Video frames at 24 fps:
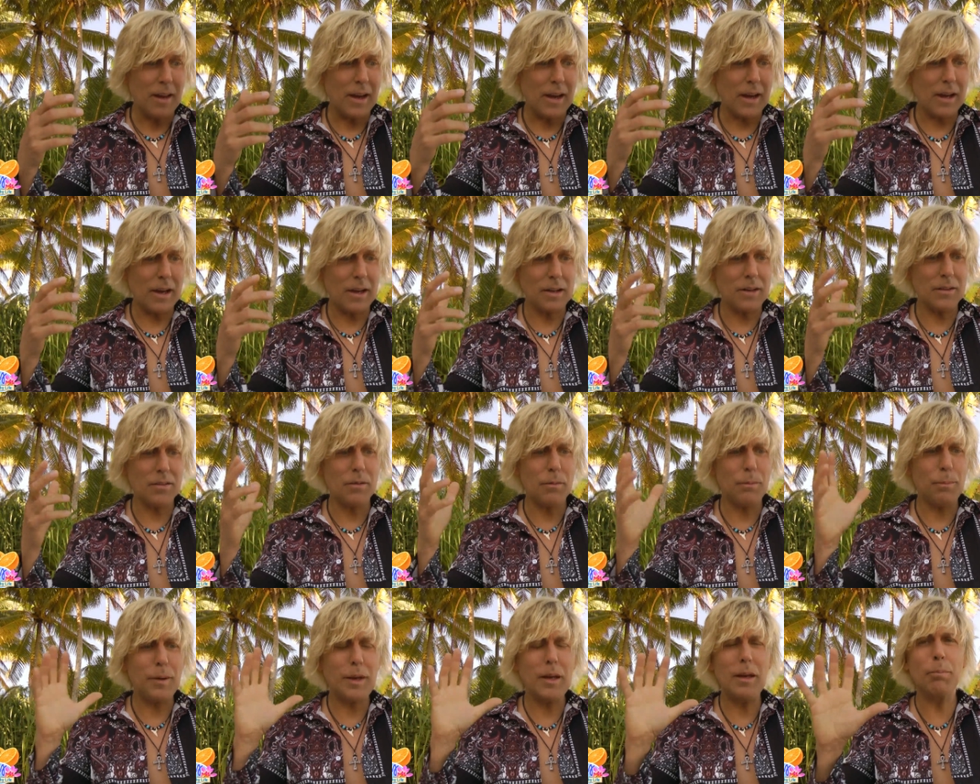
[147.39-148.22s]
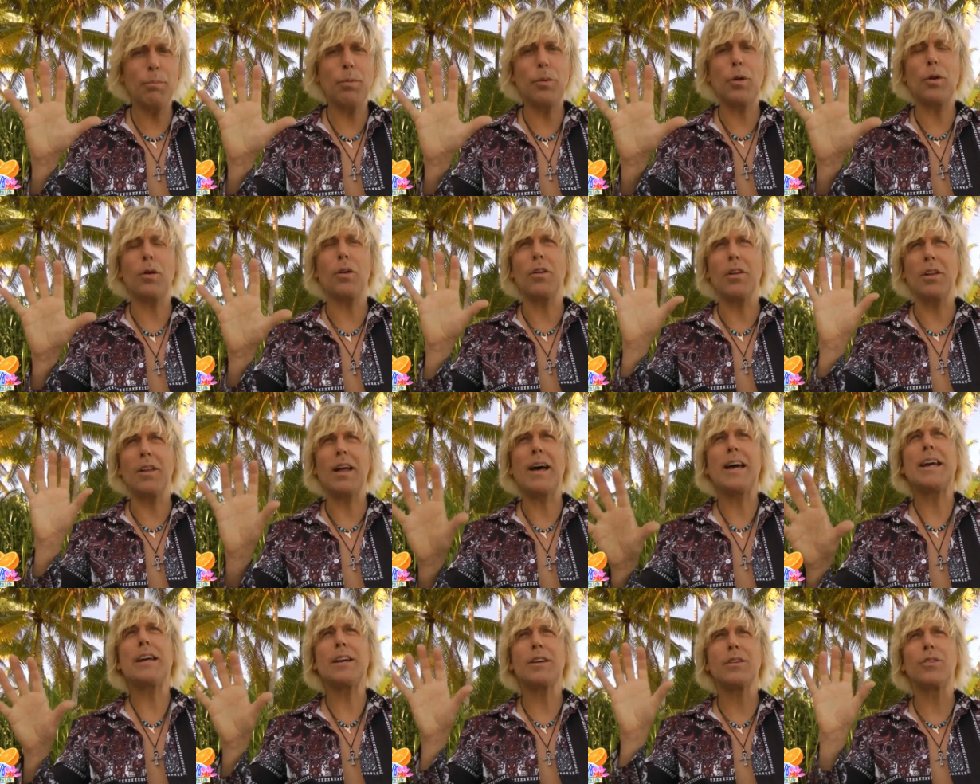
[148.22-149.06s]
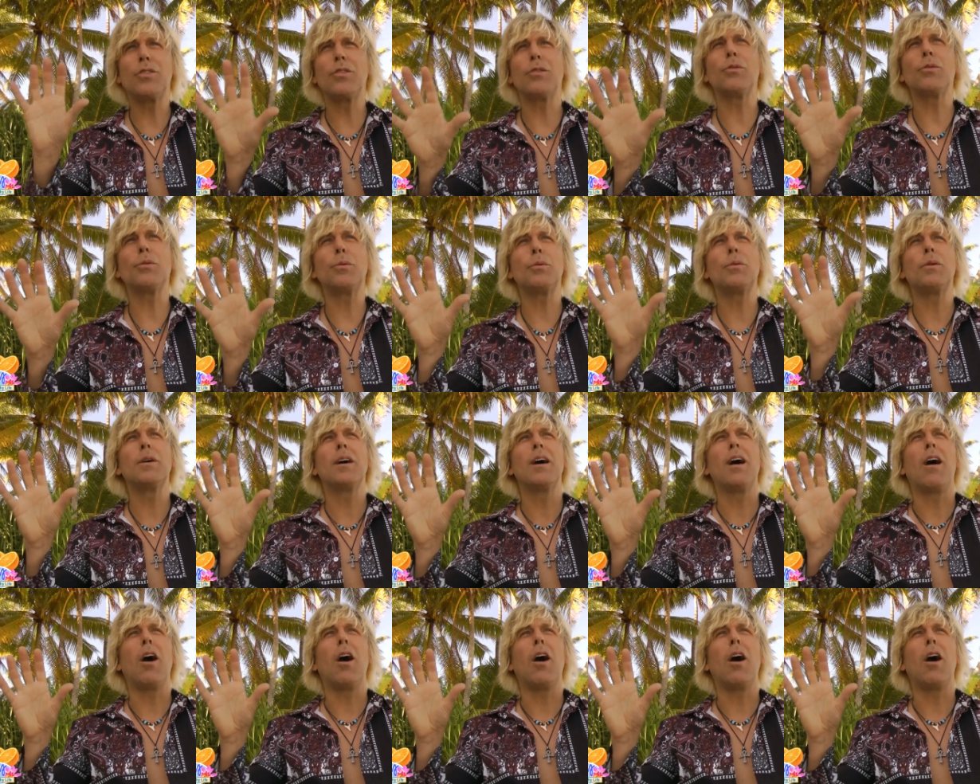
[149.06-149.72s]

And people like to